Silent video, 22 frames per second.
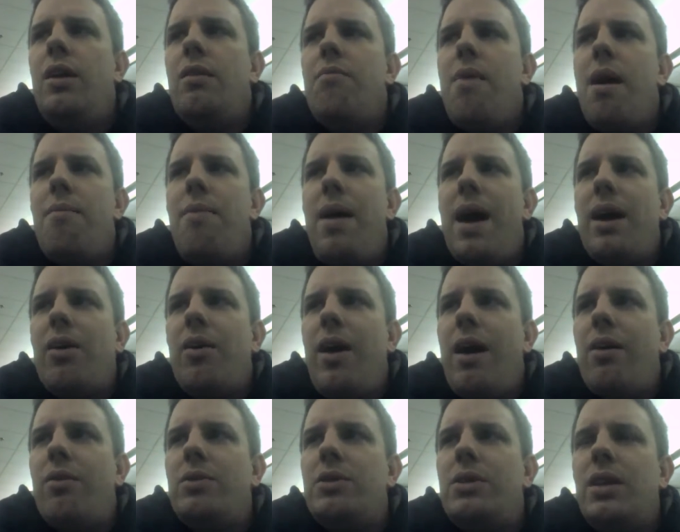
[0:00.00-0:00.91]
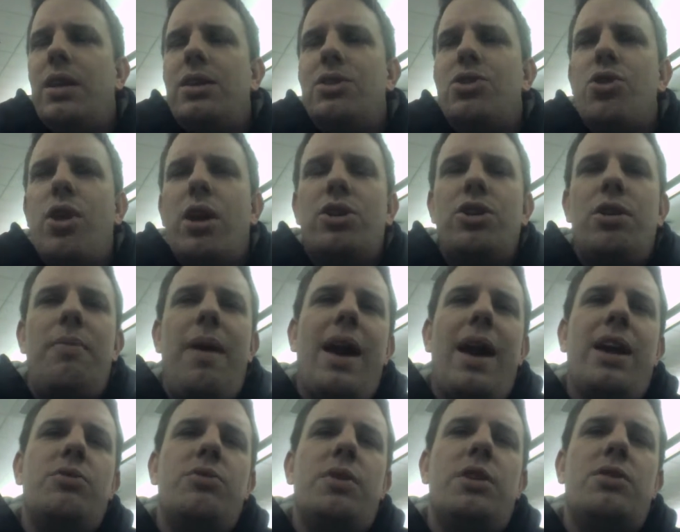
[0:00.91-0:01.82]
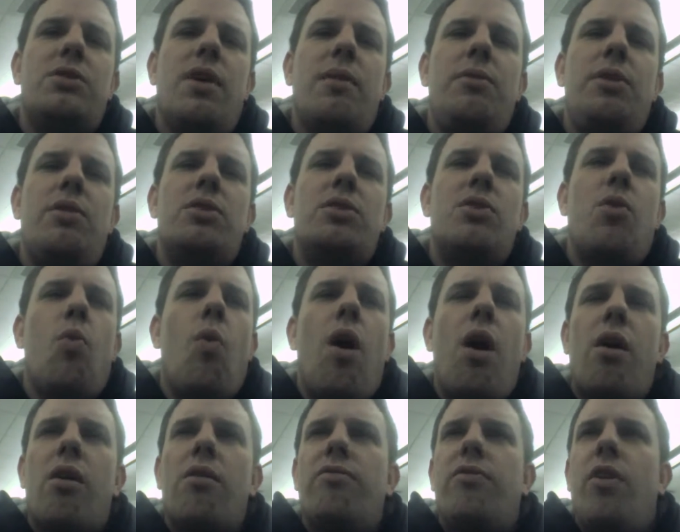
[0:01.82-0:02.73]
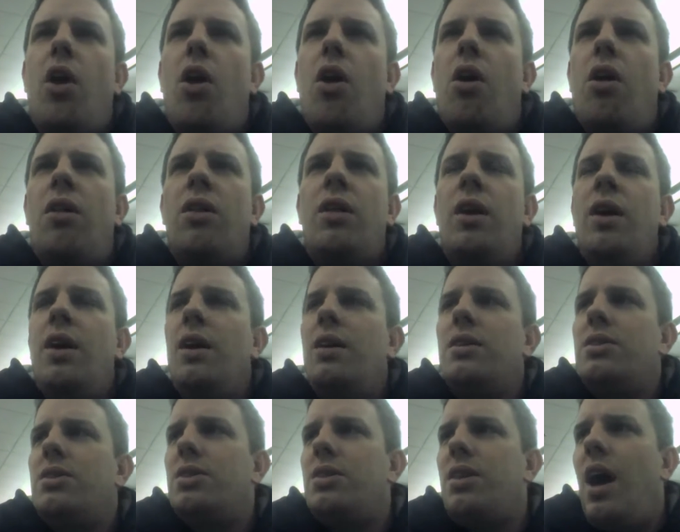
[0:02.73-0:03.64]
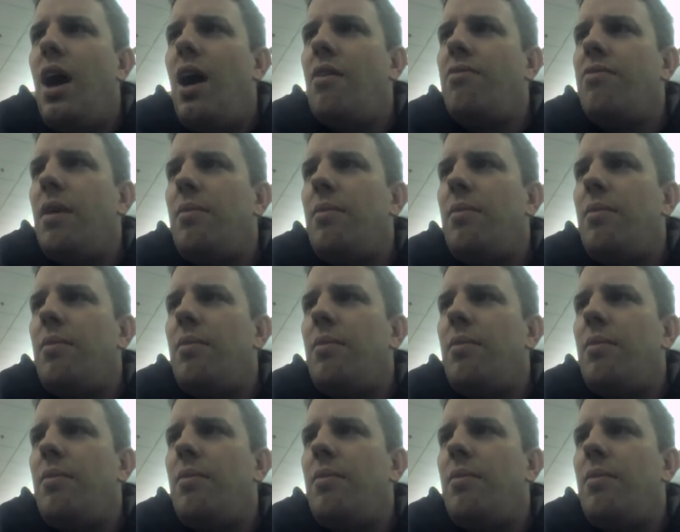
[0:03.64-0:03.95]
My background was in construction management, so I'm used to waterfall stuff.